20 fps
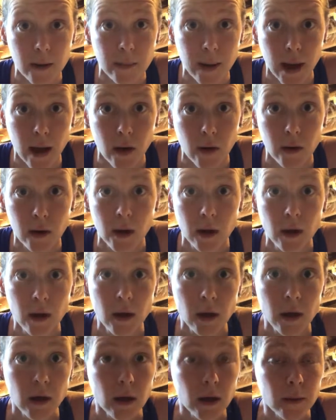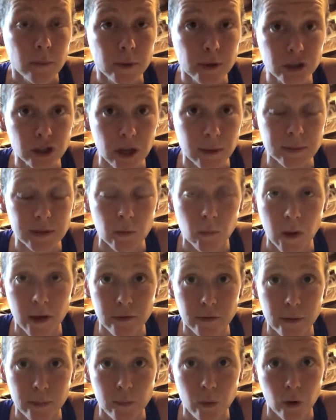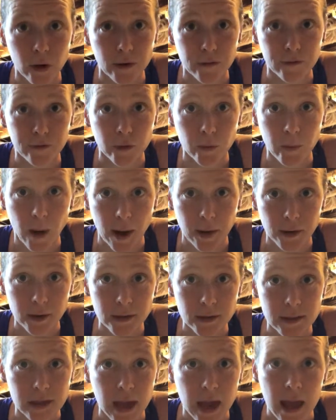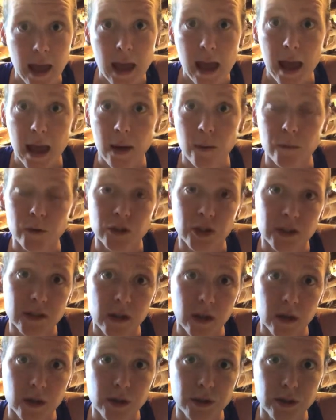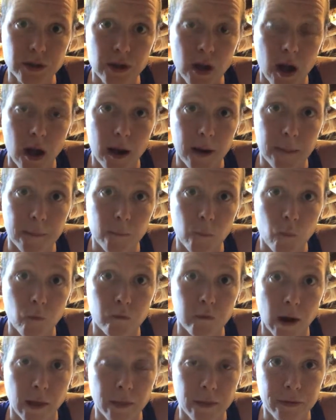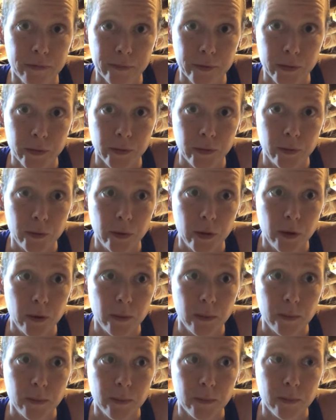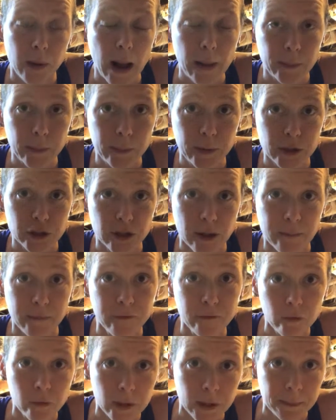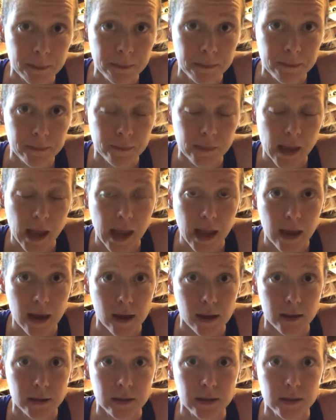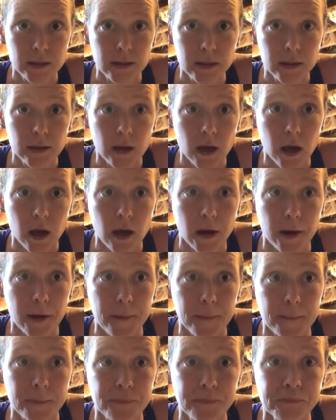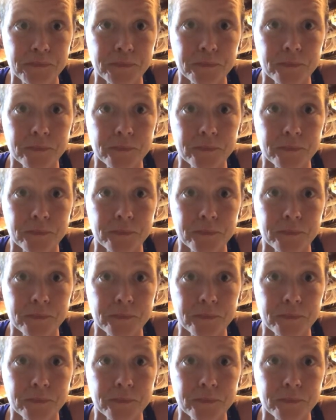about push-ups and why they're important for runners. And we're just going to run through proper push-up form and some